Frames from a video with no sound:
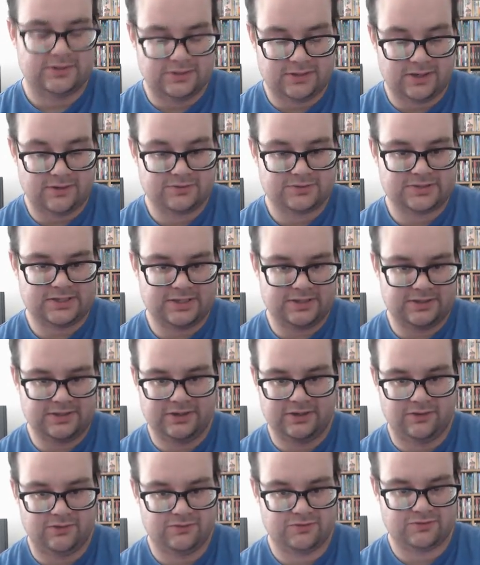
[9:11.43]
all of a sudden,
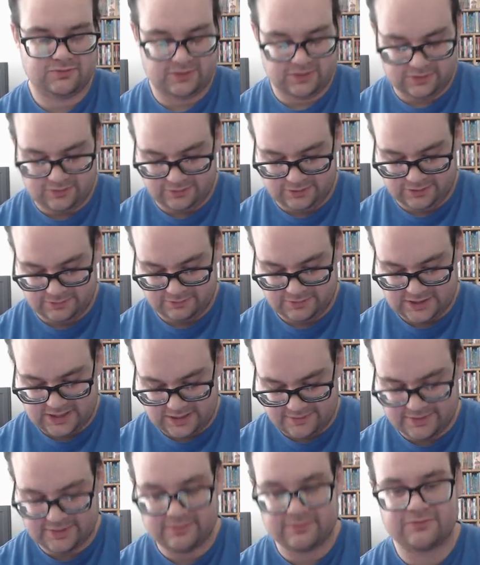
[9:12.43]
who he
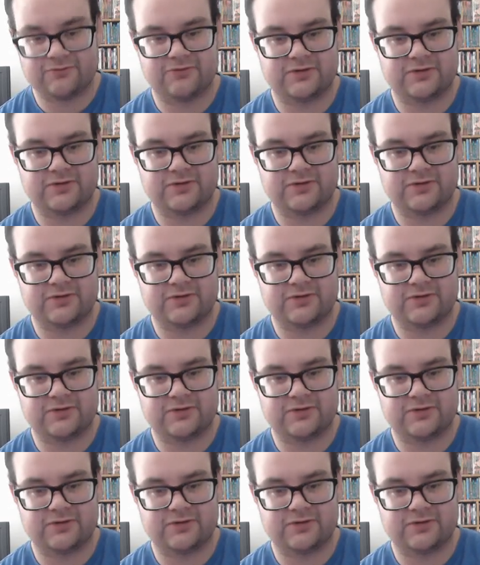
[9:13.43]
kind of becomes